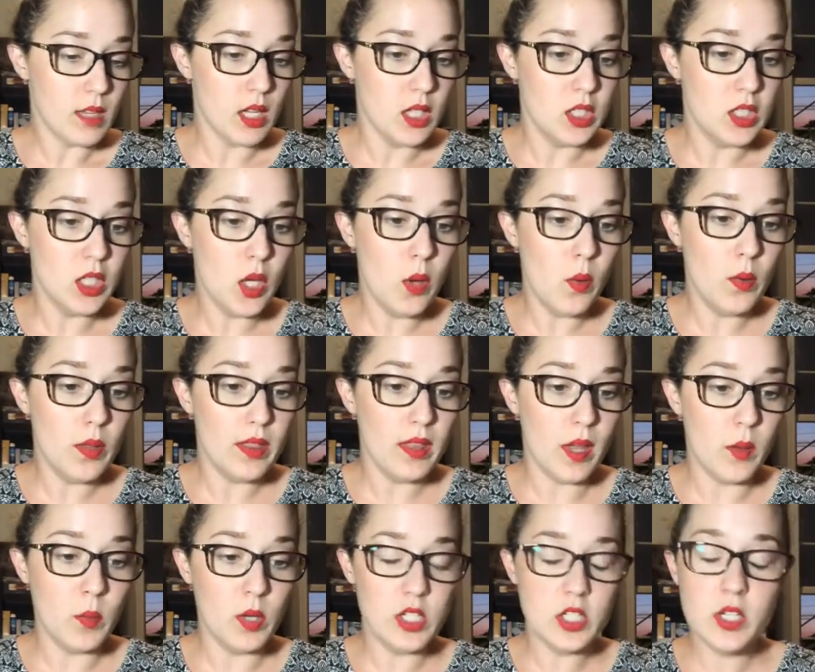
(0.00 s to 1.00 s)
So
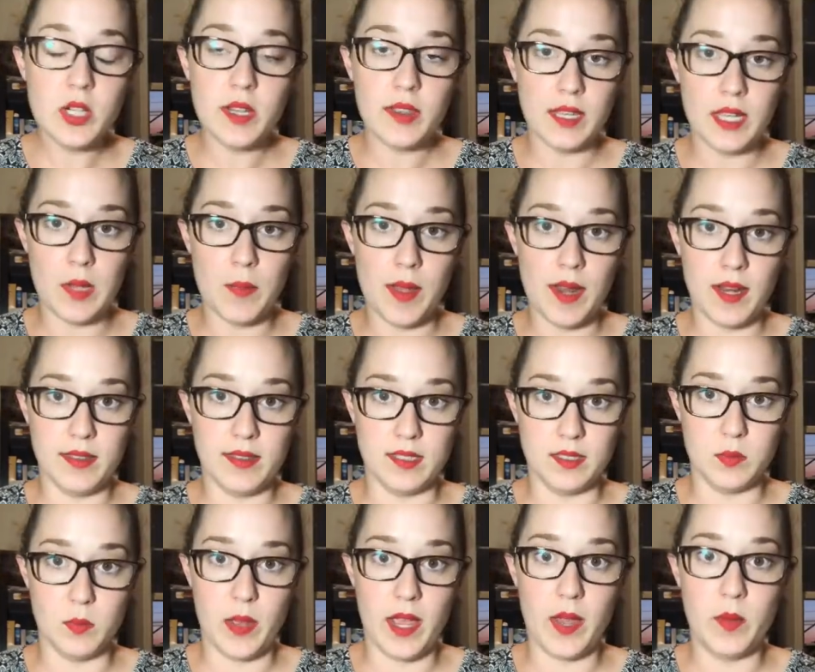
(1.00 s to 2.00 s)
I want you to think about it
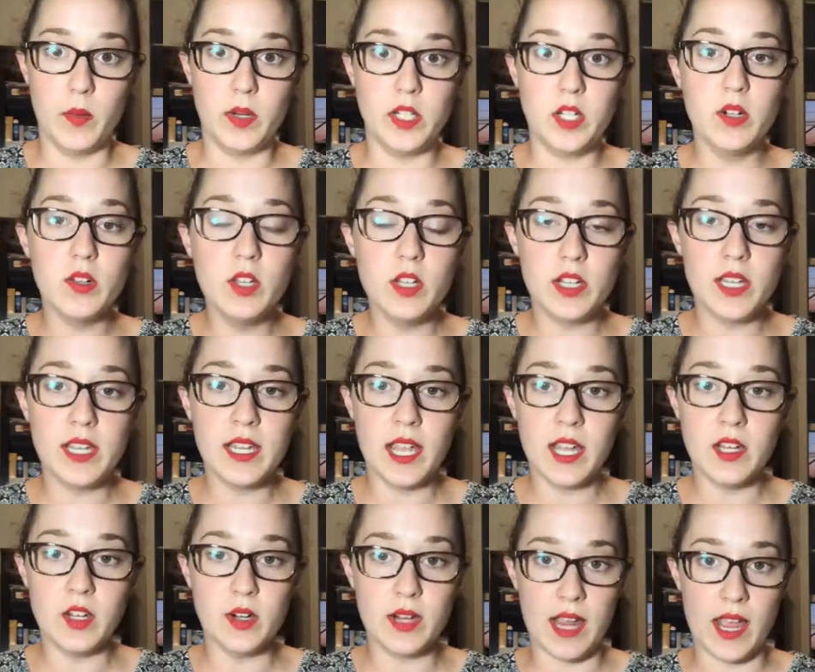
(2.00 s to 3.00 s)
this way. When you're looking
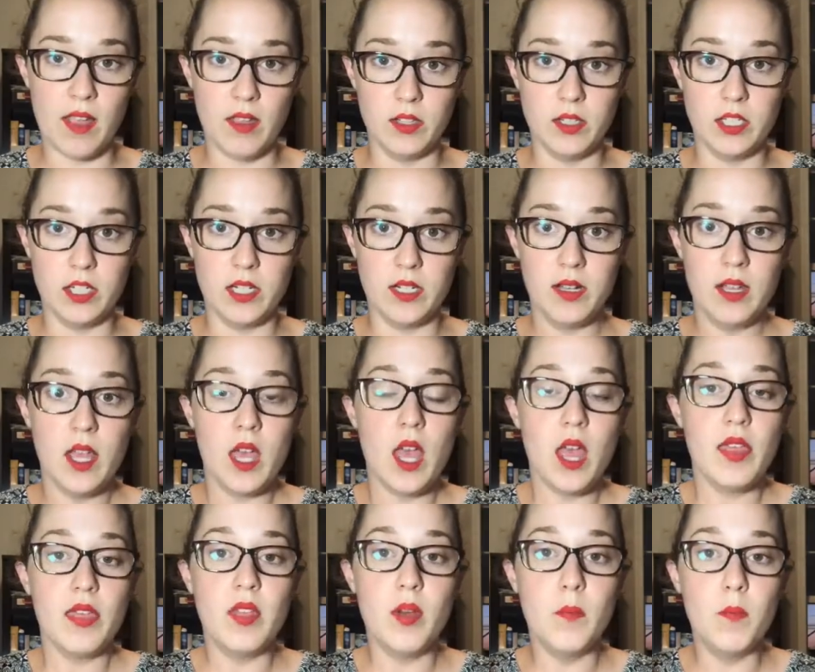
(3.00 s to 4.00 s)
at your calendar,
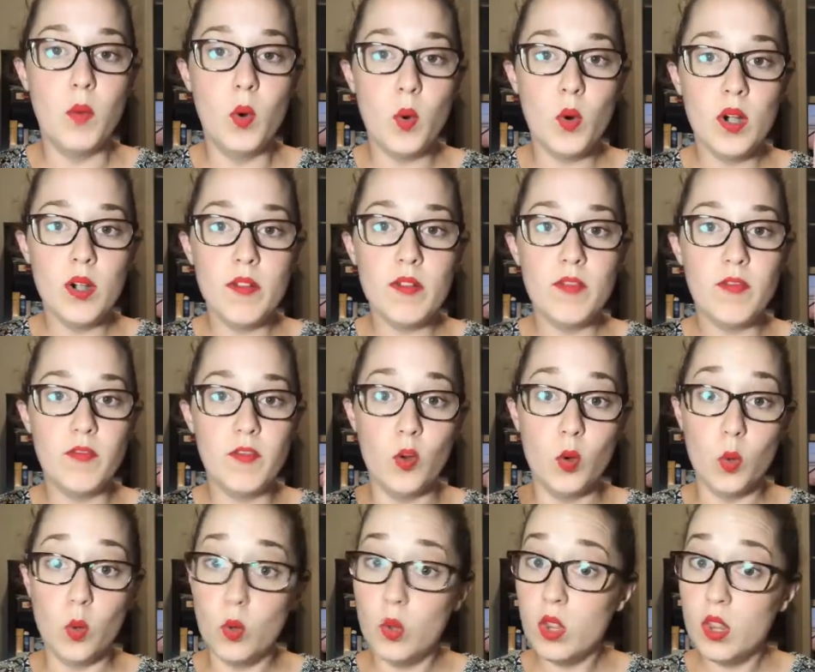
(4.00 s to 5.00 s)
the more
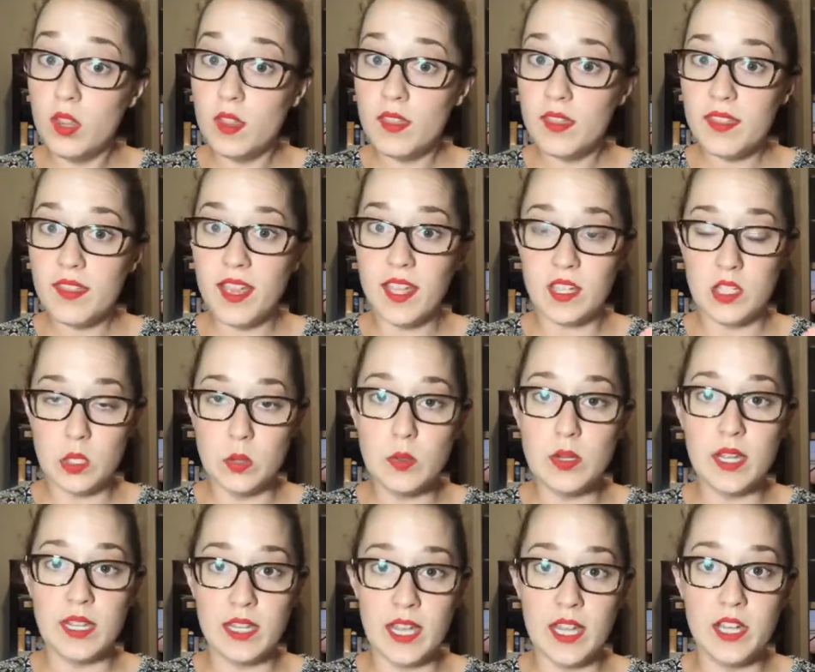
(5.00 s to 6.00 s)
full that you
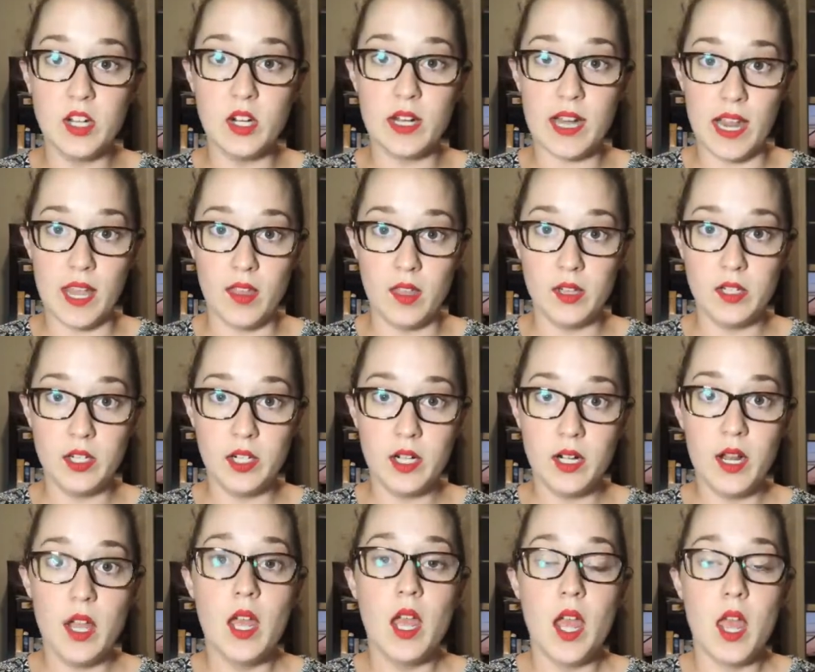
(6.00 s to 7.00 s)
can get your
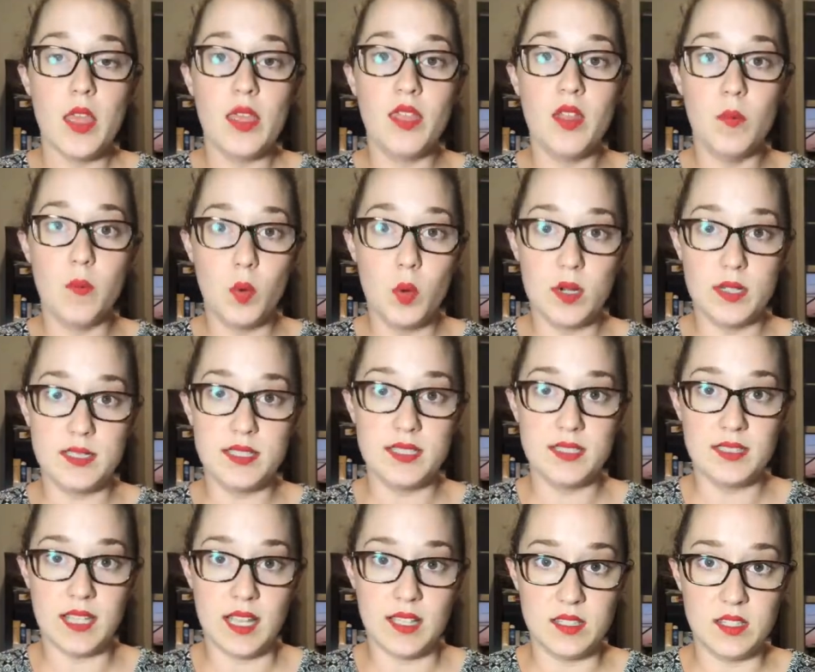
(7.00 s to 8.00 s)
calendar, the more
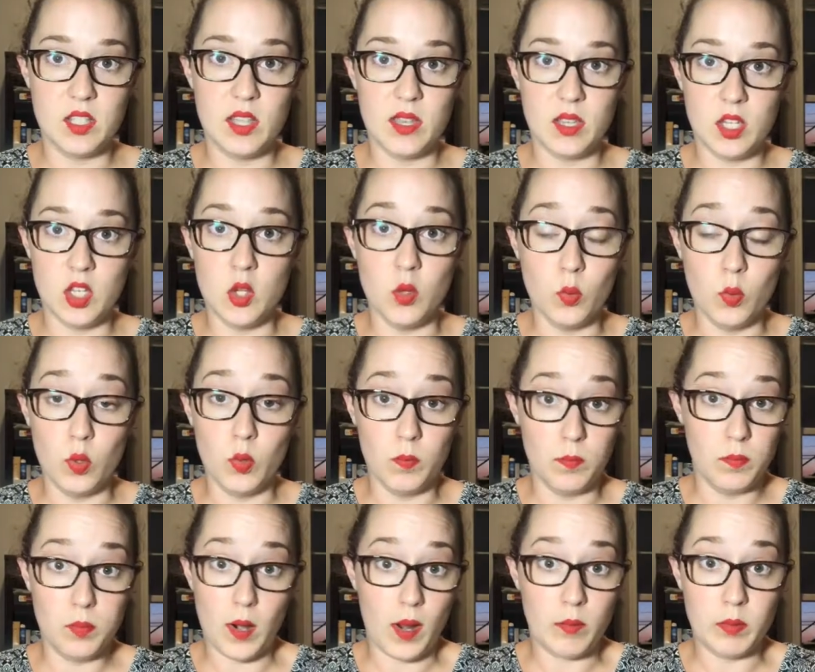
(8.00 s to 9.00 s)
success you will
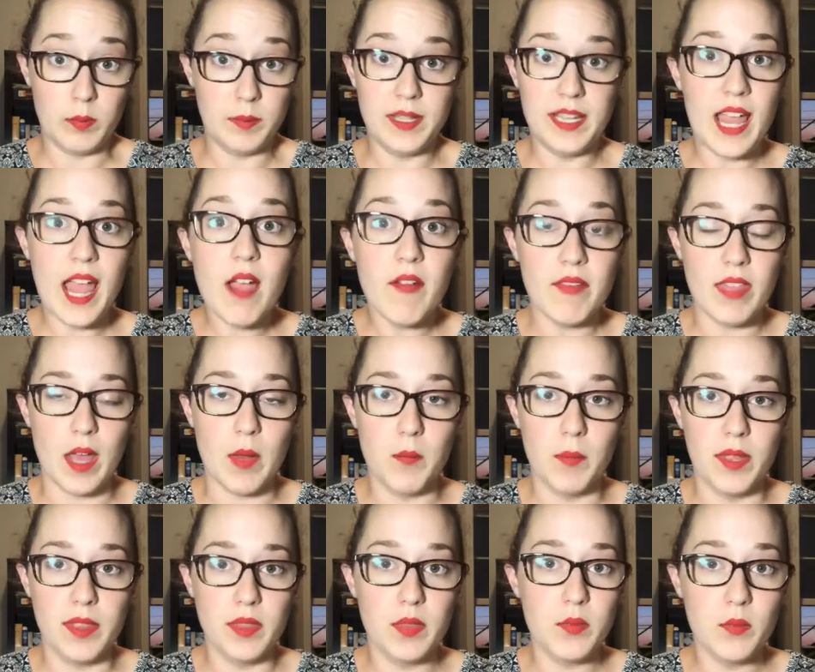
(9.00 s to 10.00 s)
probably have that
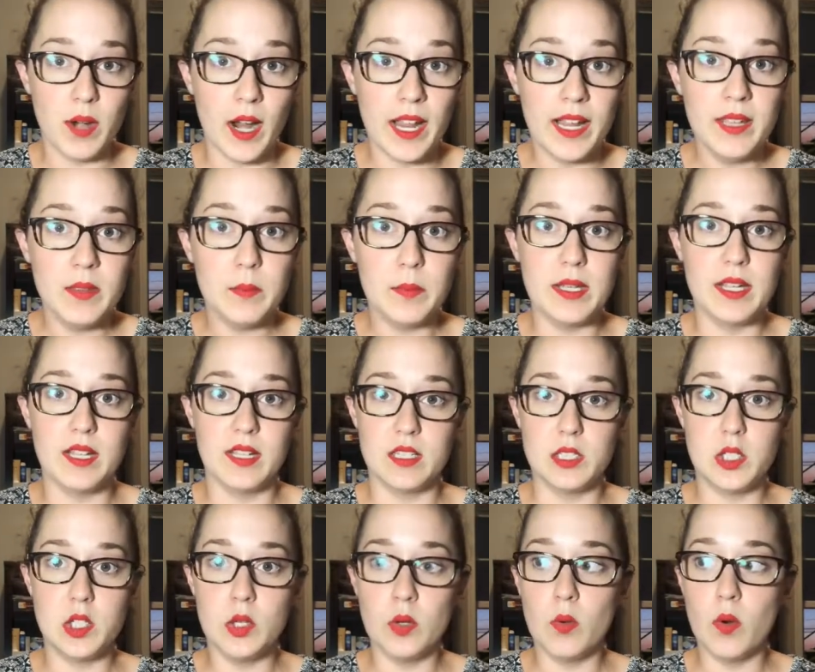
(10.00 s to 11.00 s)
month, right?
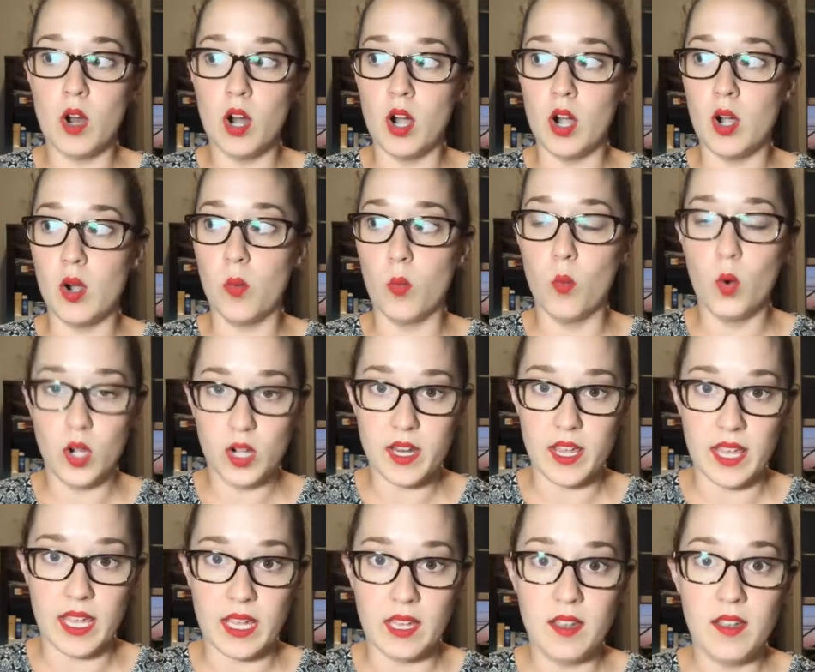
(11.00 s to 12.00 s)
Because you are
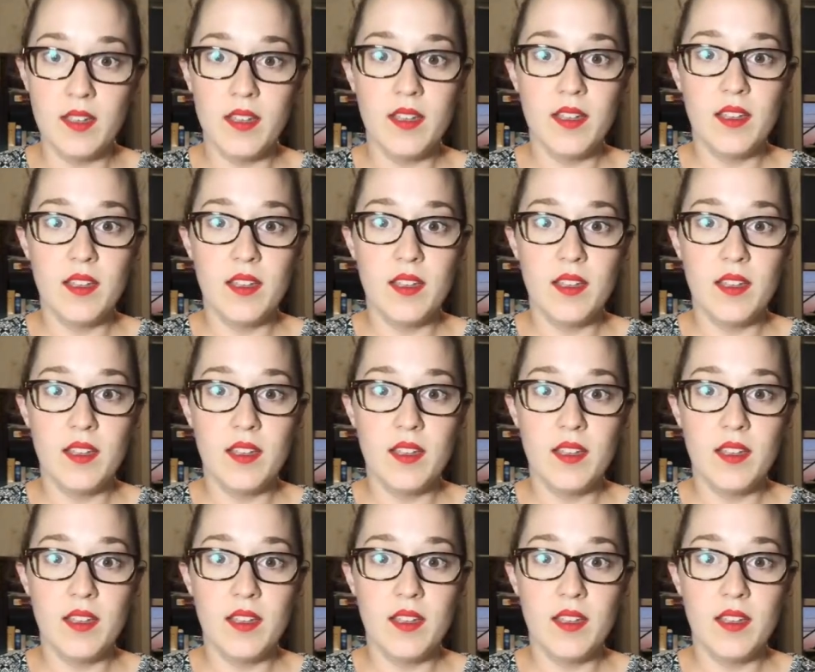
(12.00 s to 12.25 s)
working